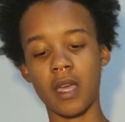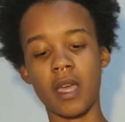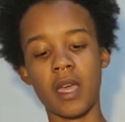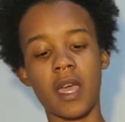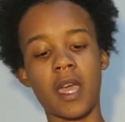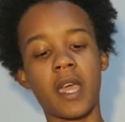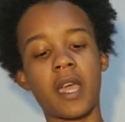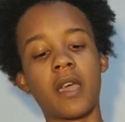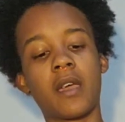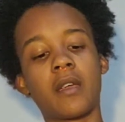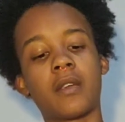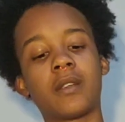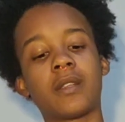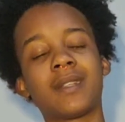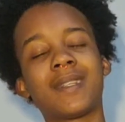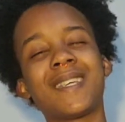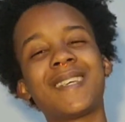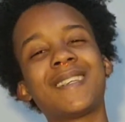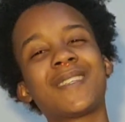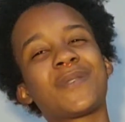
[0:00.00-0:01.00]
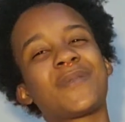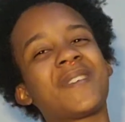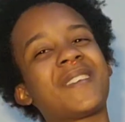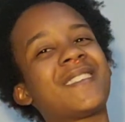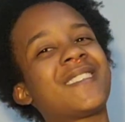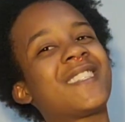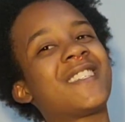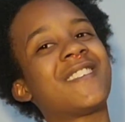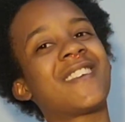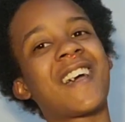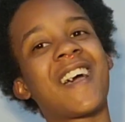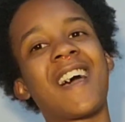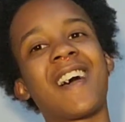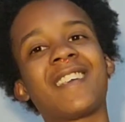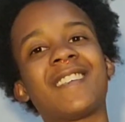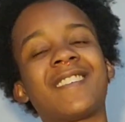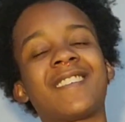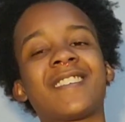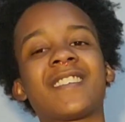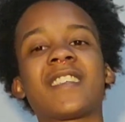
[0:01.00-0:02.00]
And these ones you
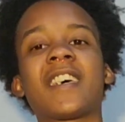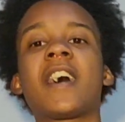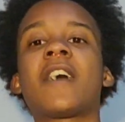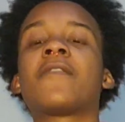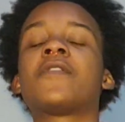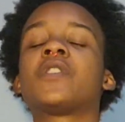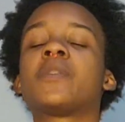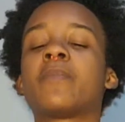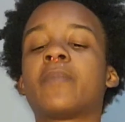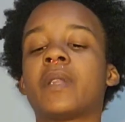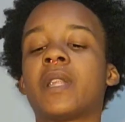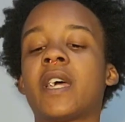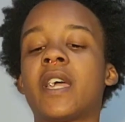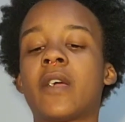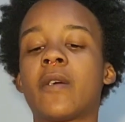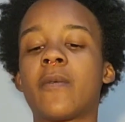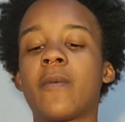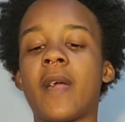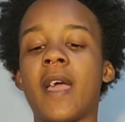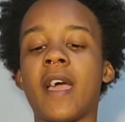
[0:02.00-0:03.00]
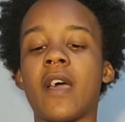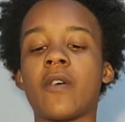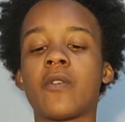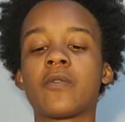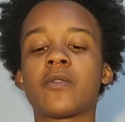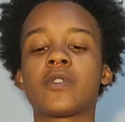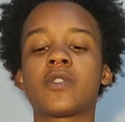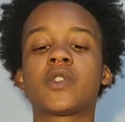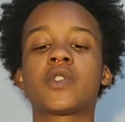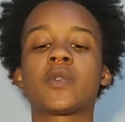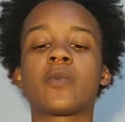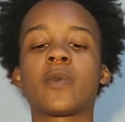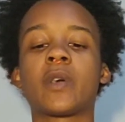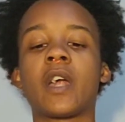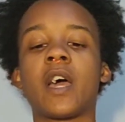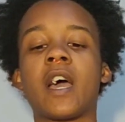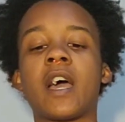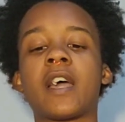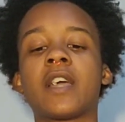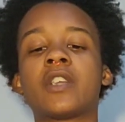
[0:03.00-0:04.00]
kind of just have to play around. So
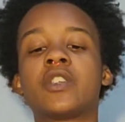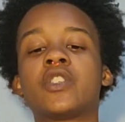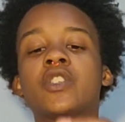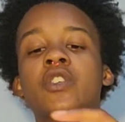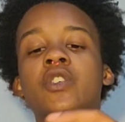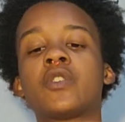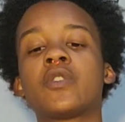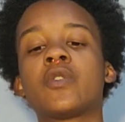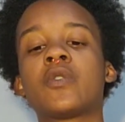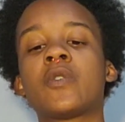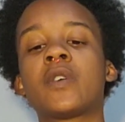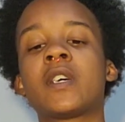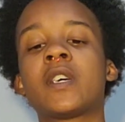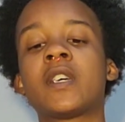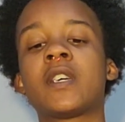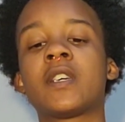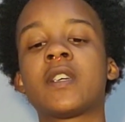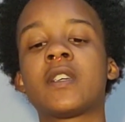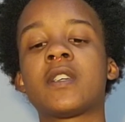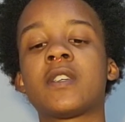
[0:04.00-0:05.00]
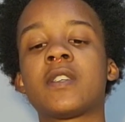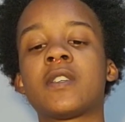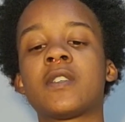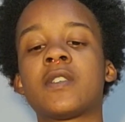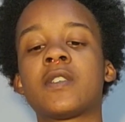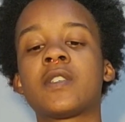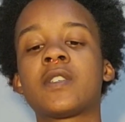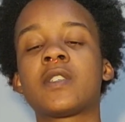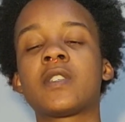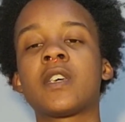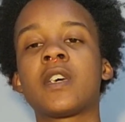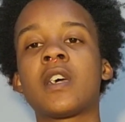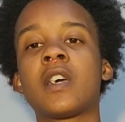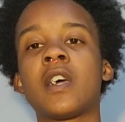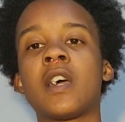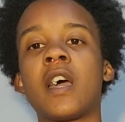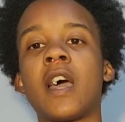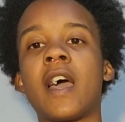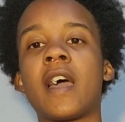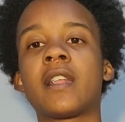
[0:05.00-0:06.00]
what I do is
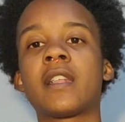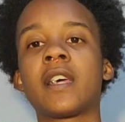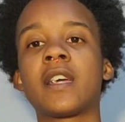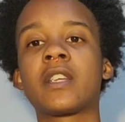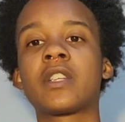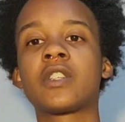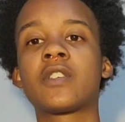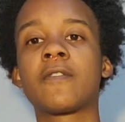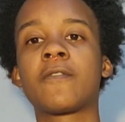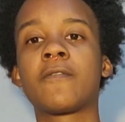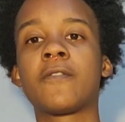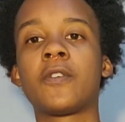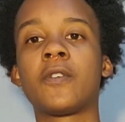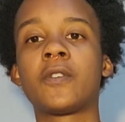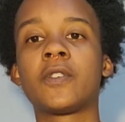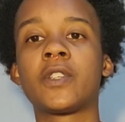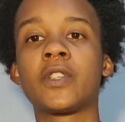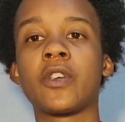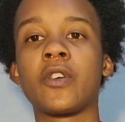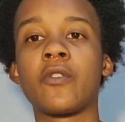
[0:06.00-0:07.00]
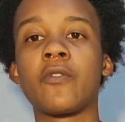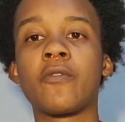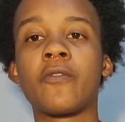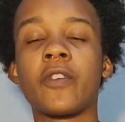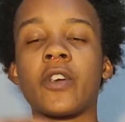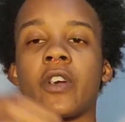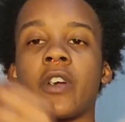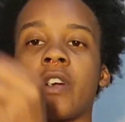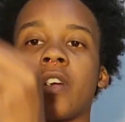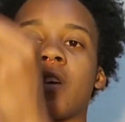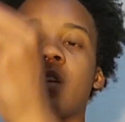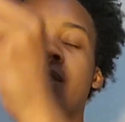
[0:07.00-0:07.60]
I like to fold it over.